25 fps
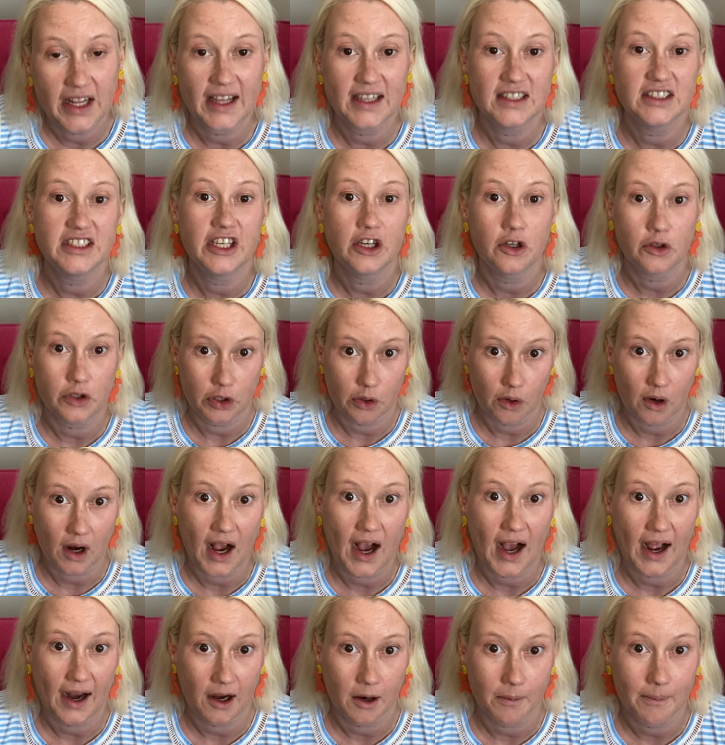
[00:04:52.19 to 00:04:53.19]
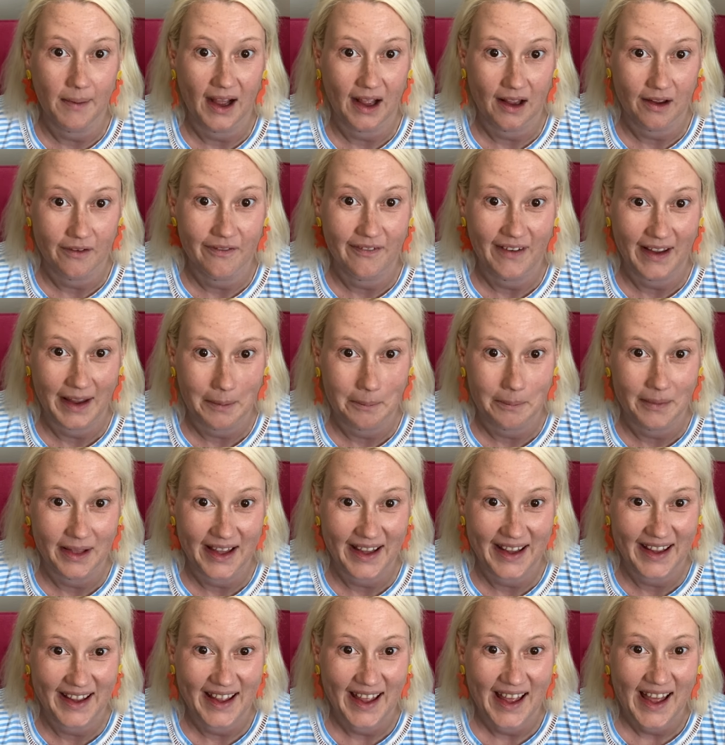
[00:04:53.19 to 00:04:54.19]
until you're hired by a
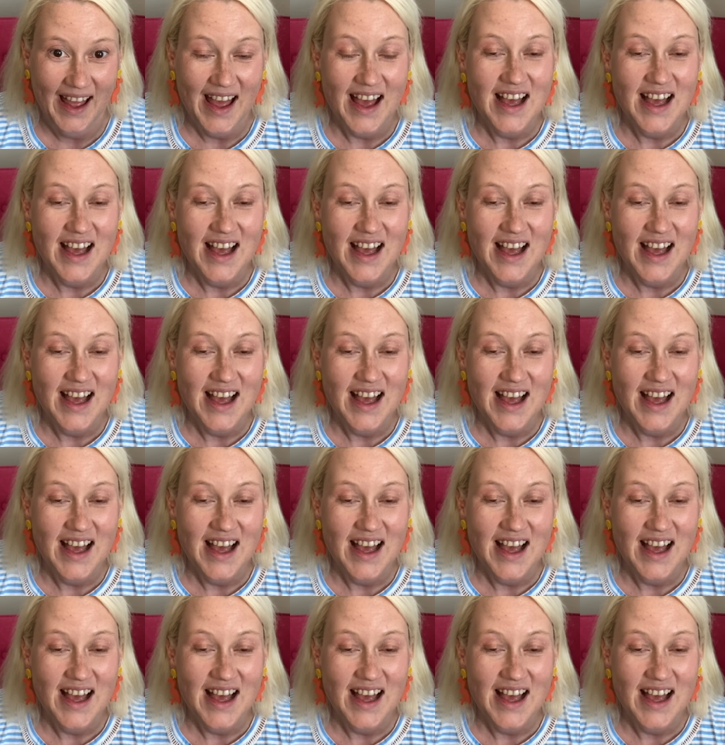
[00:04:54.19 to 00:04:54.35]
family.